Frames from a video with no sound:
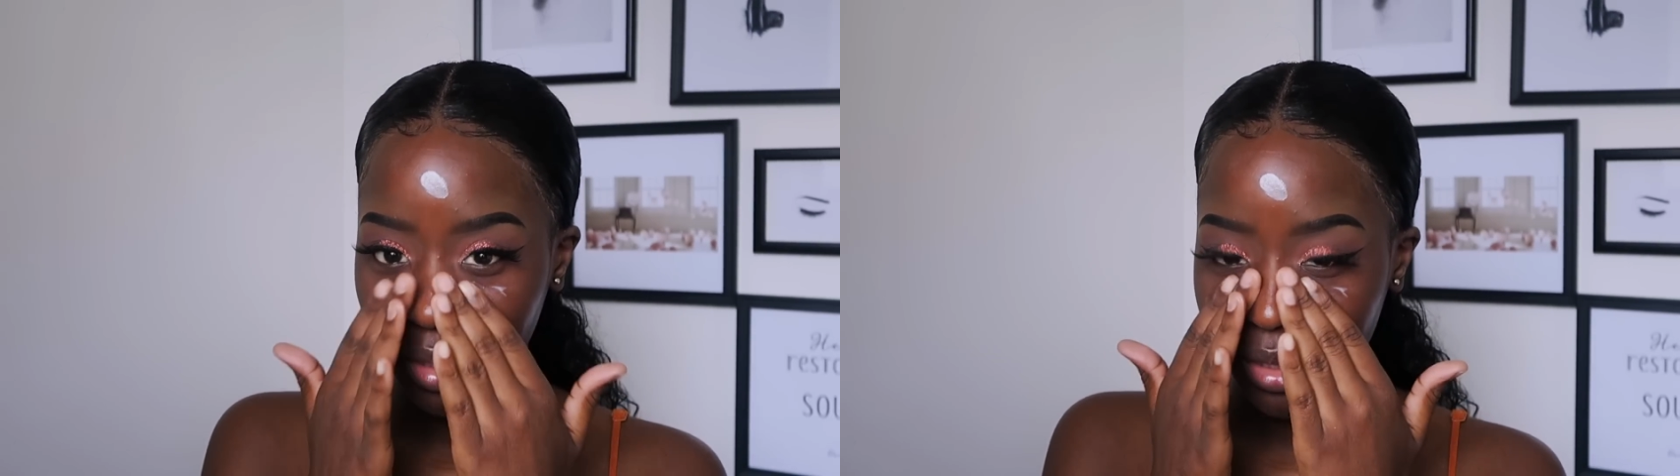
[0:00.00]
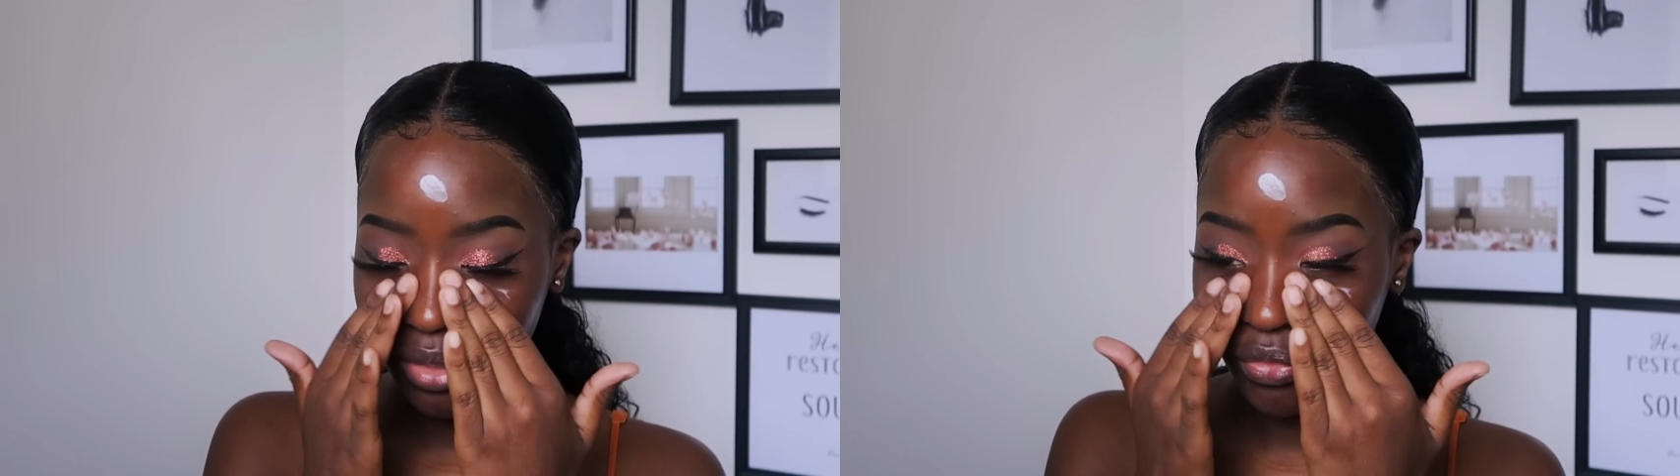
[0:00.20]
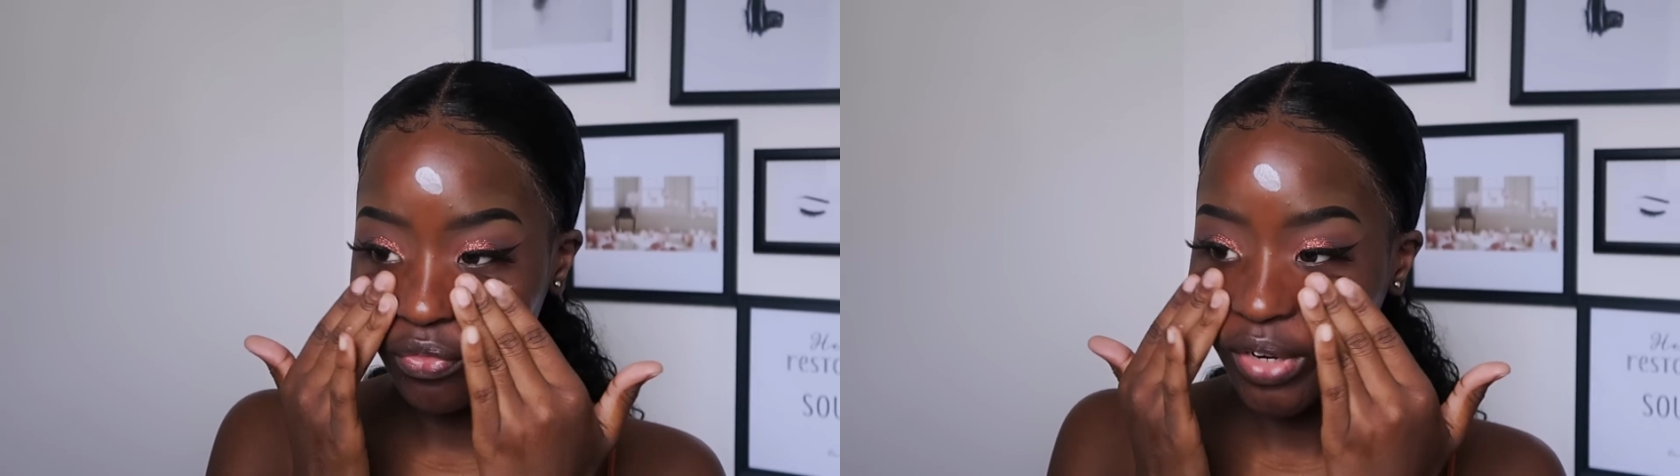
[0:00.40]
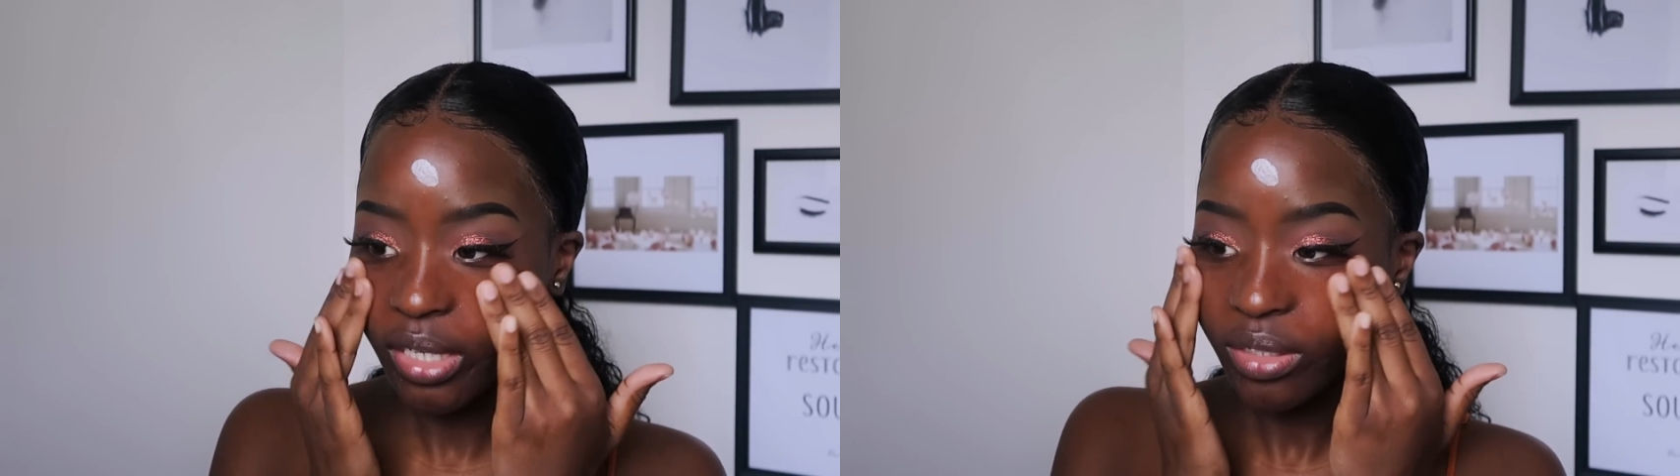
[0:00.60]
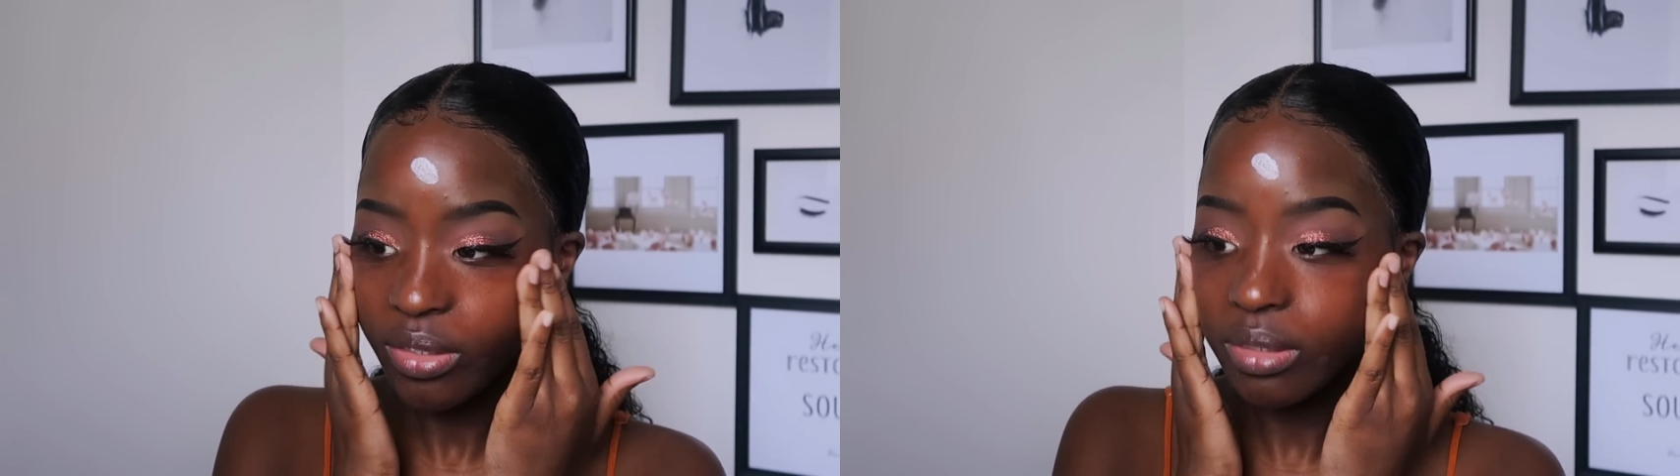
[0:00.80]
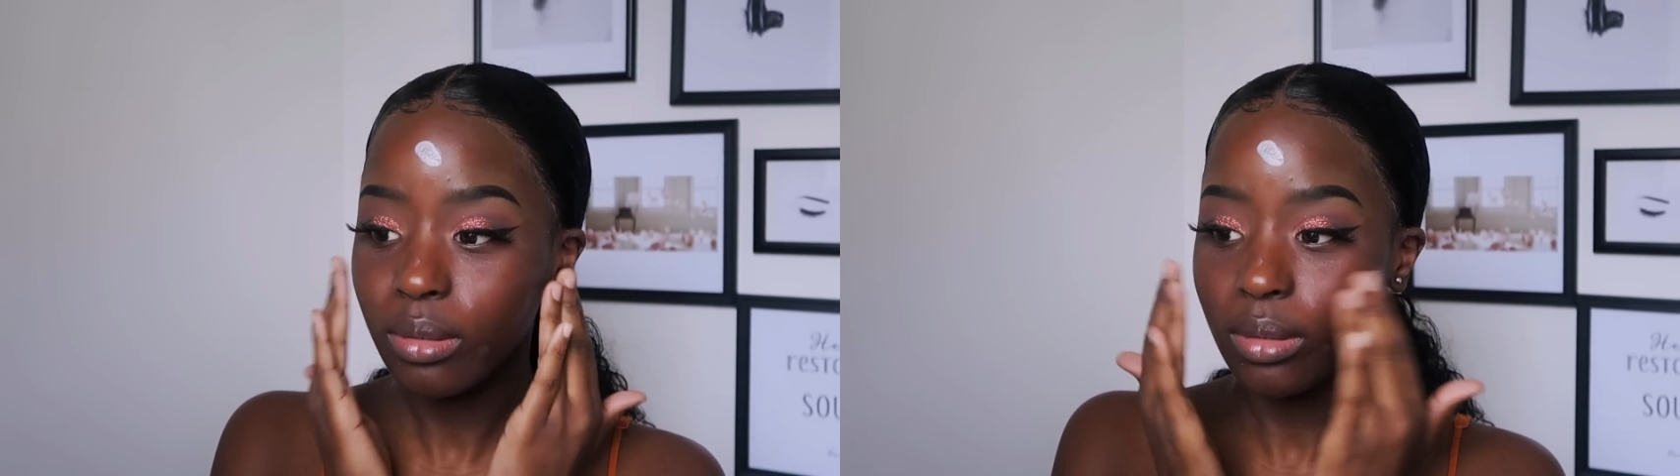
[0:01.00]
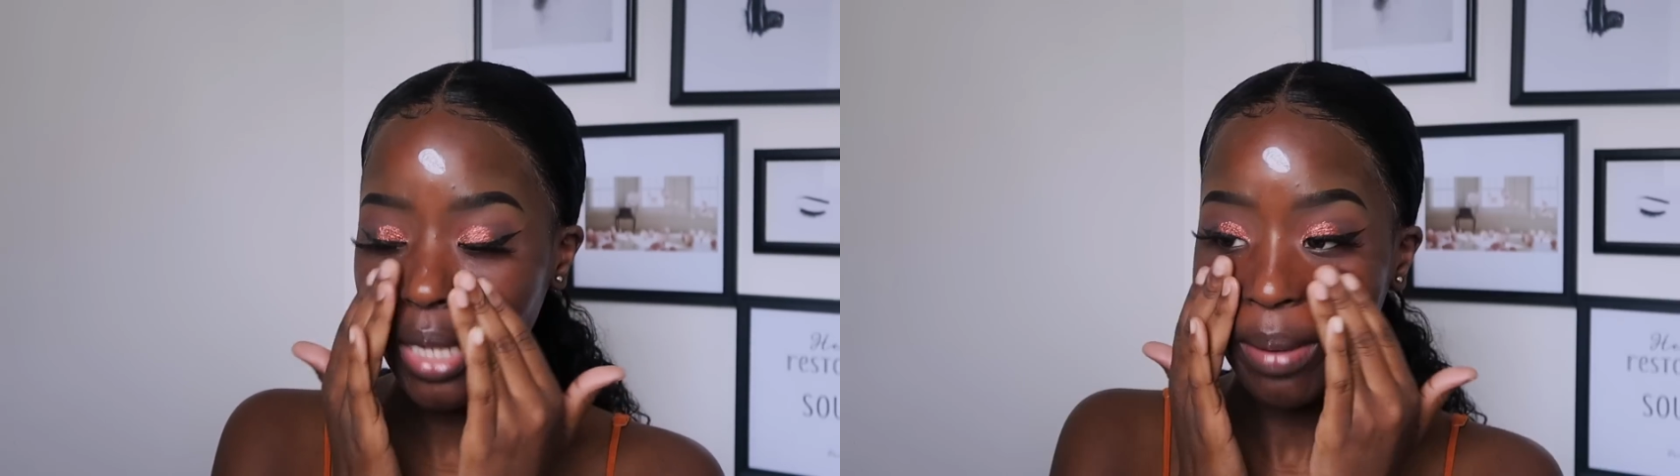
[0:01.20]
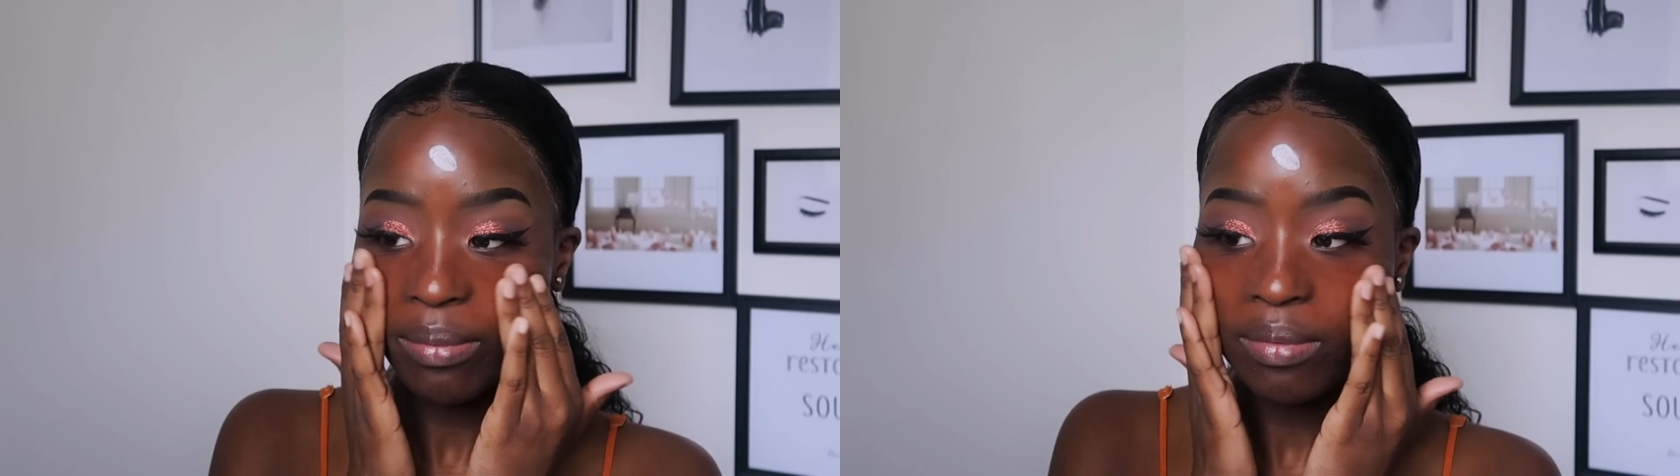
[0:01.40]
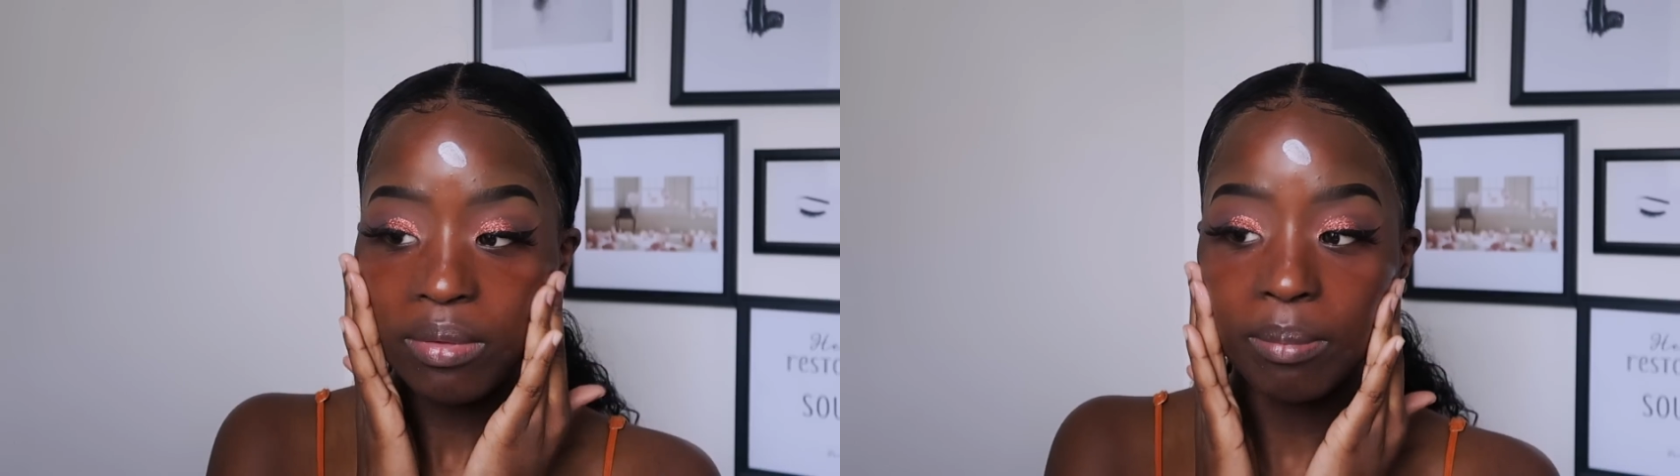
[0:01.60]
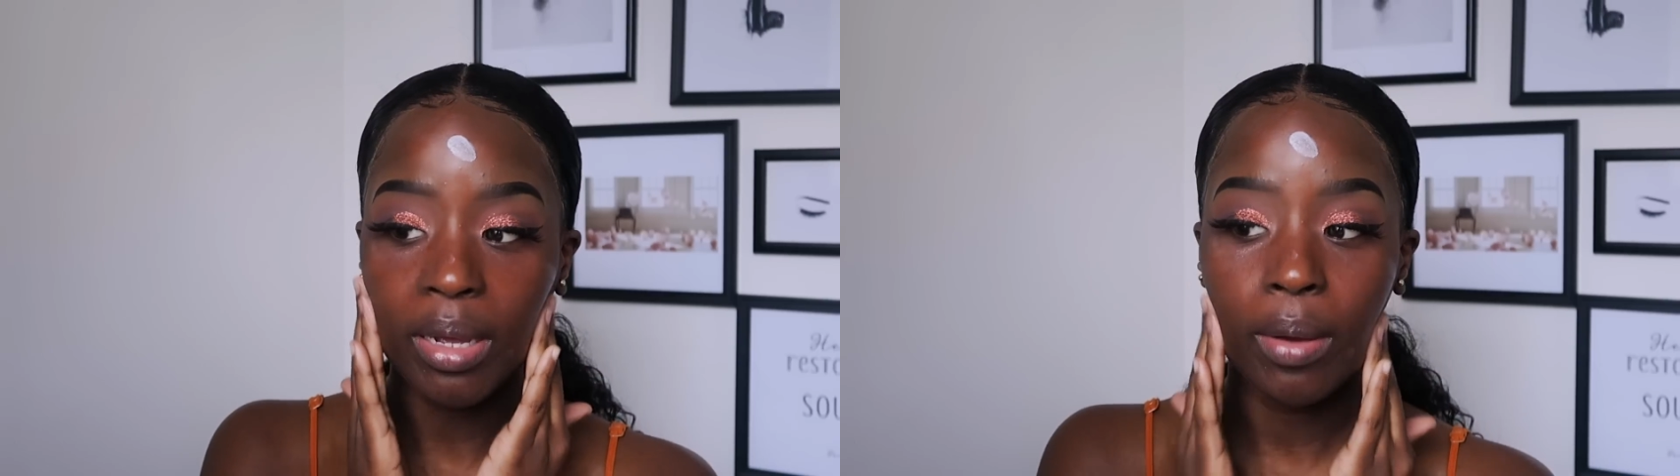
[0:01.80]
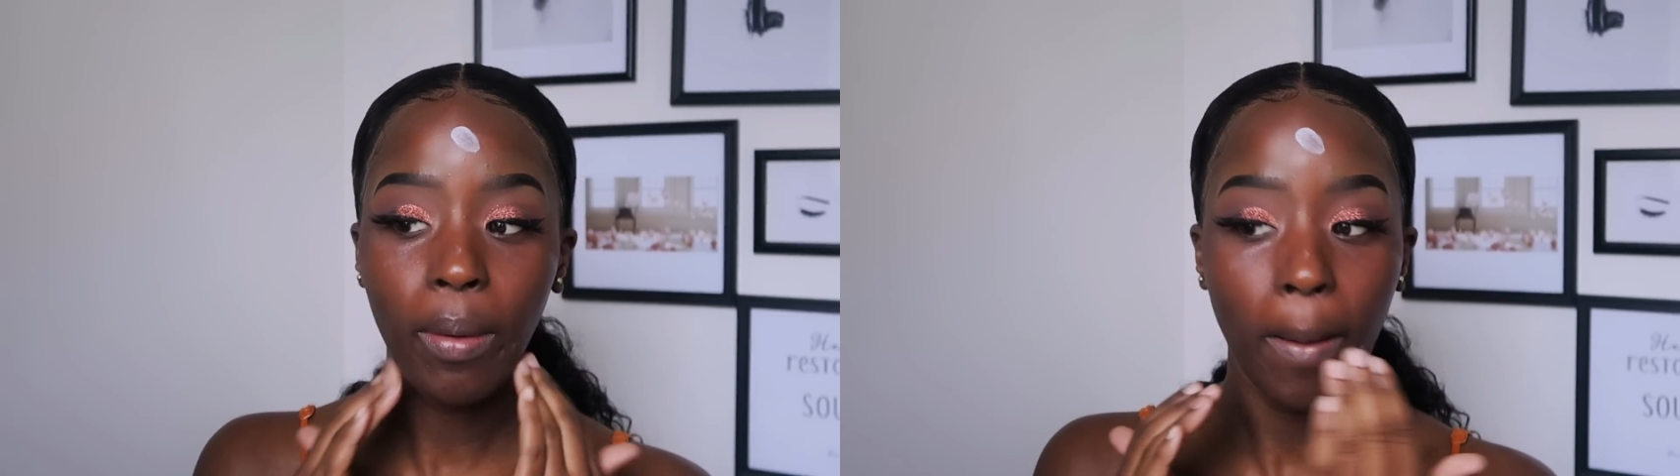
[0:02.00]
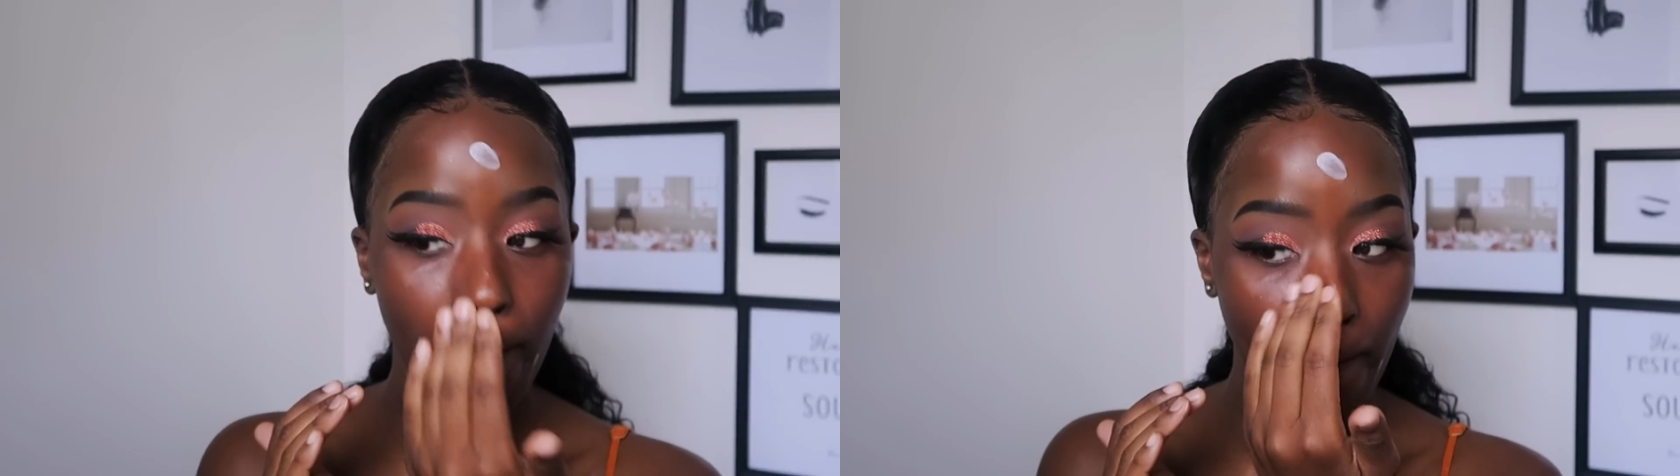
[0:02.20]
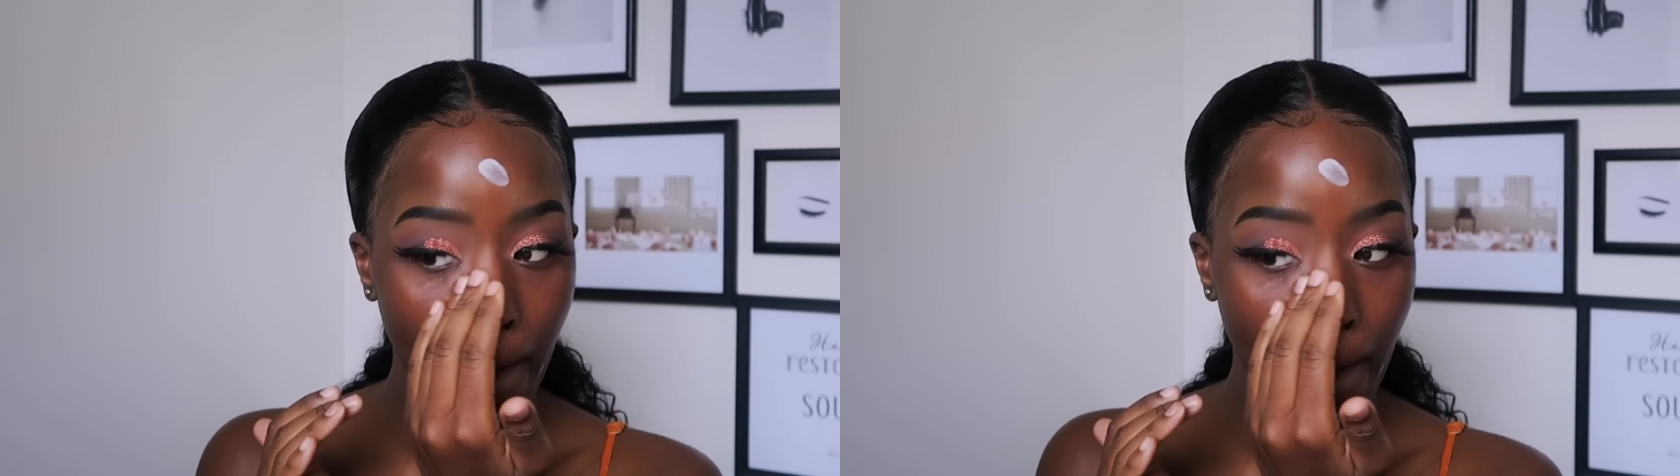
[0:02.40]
it's a fresh type of smell,